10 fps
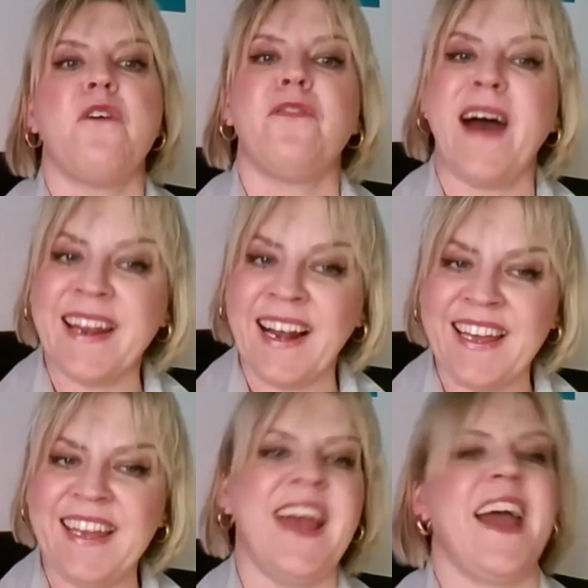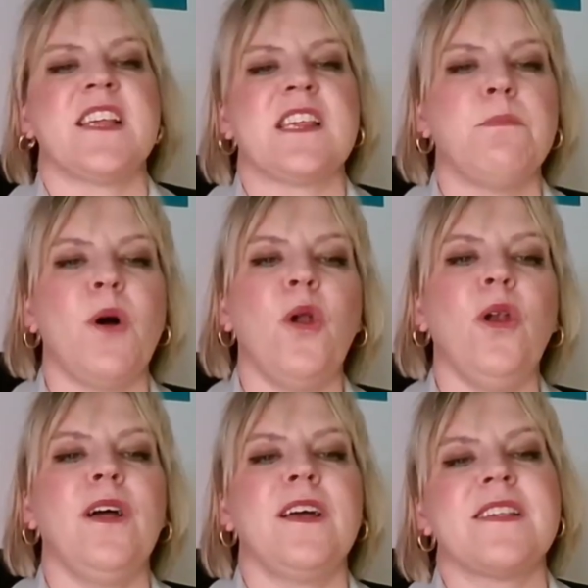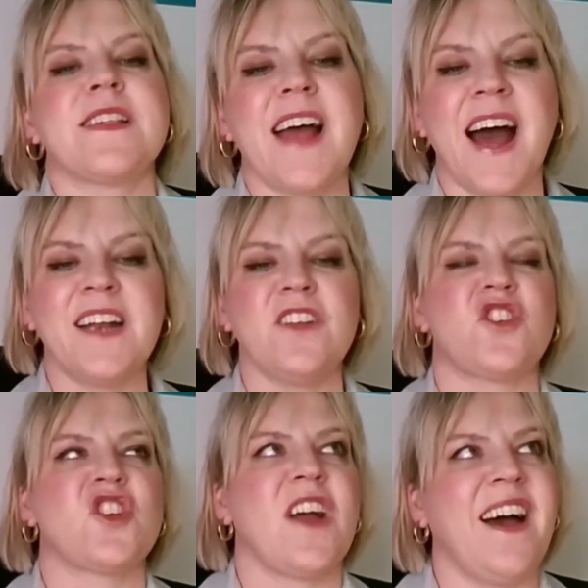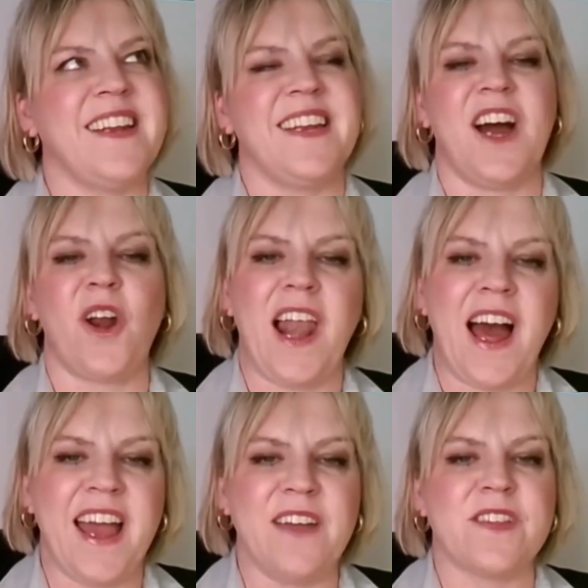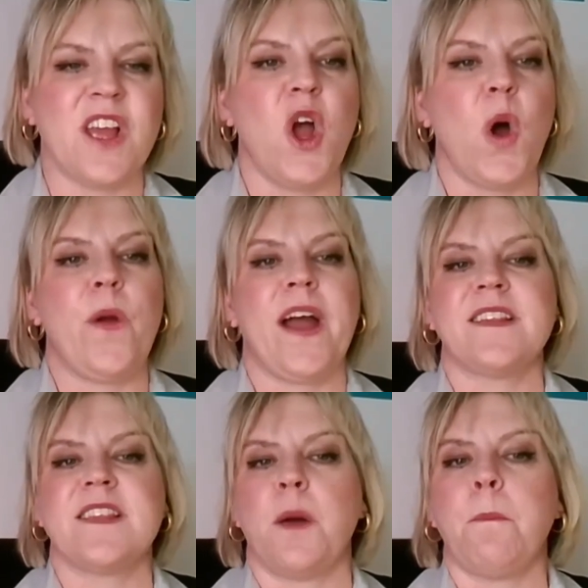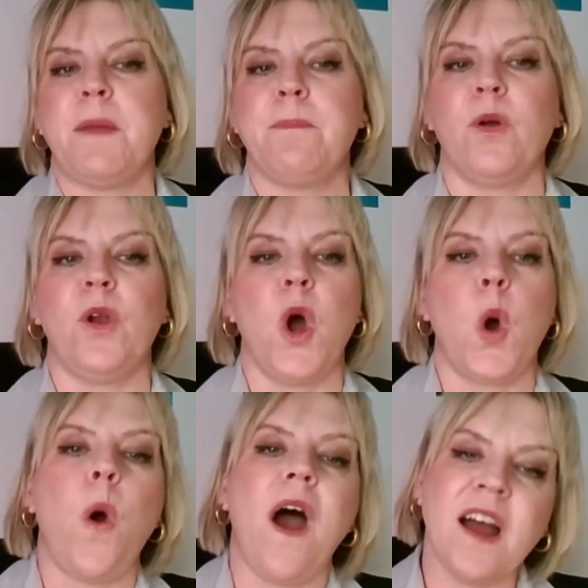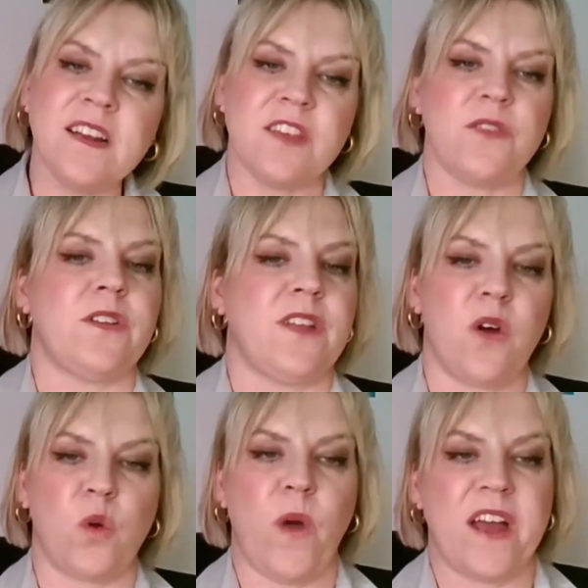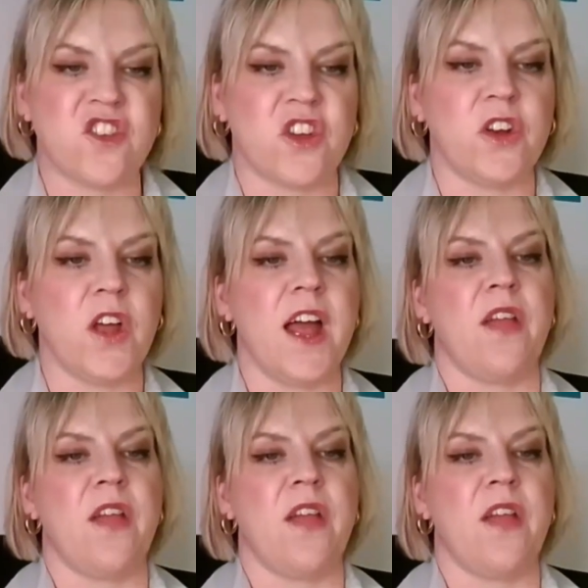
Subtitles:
Finally, a small sunshine in our lives. We had some people who answered our question.